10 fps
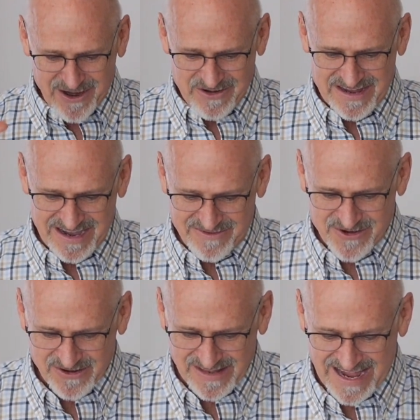area of
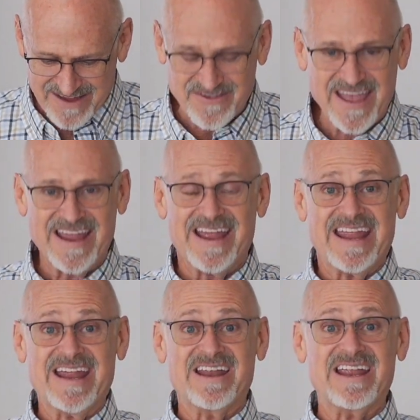your life
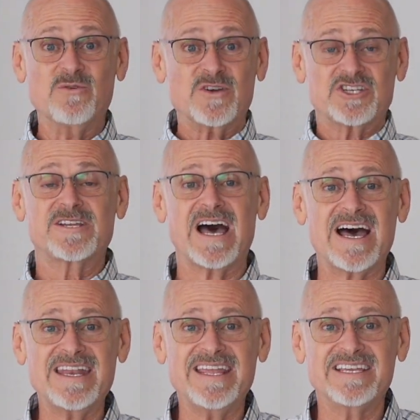in which
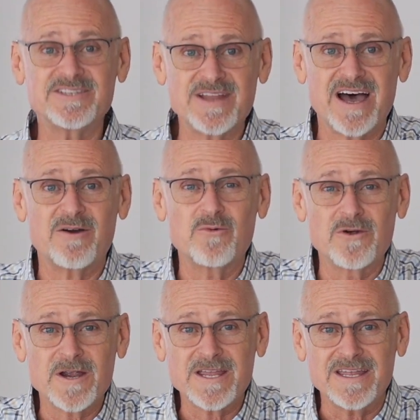God is not
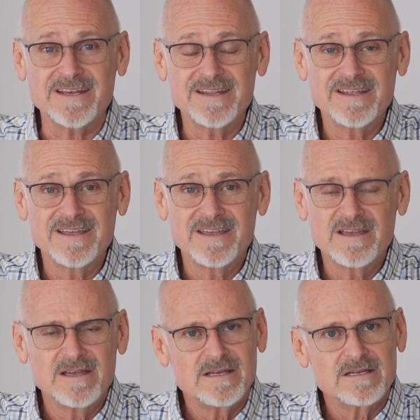working,
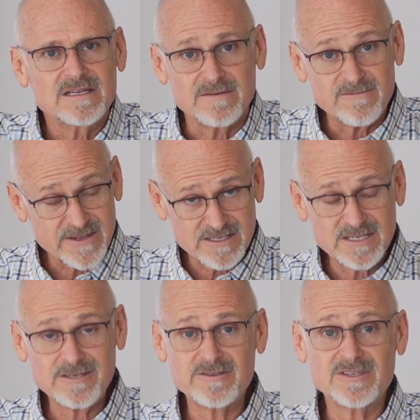
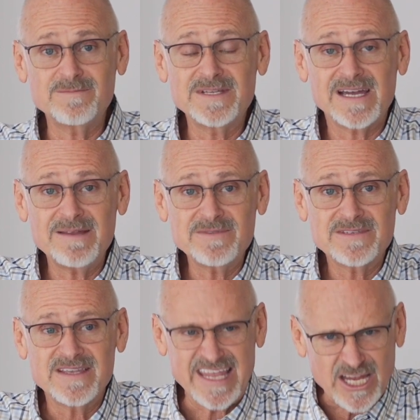convicting you
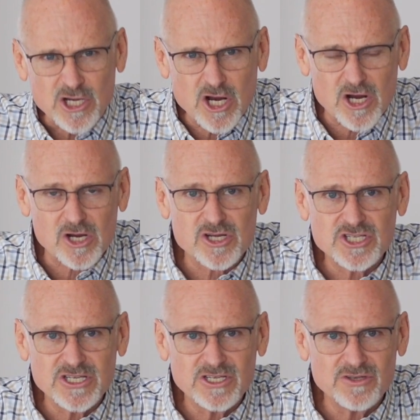sometimes,
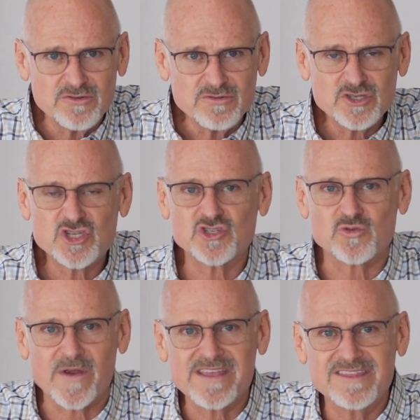encouraging you,
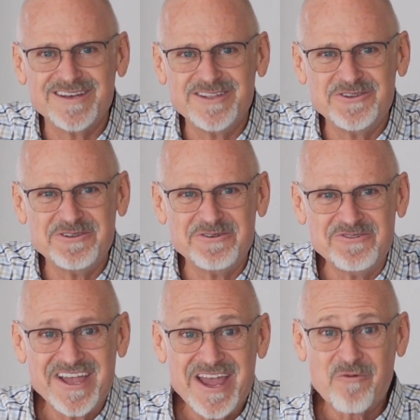strengthening you,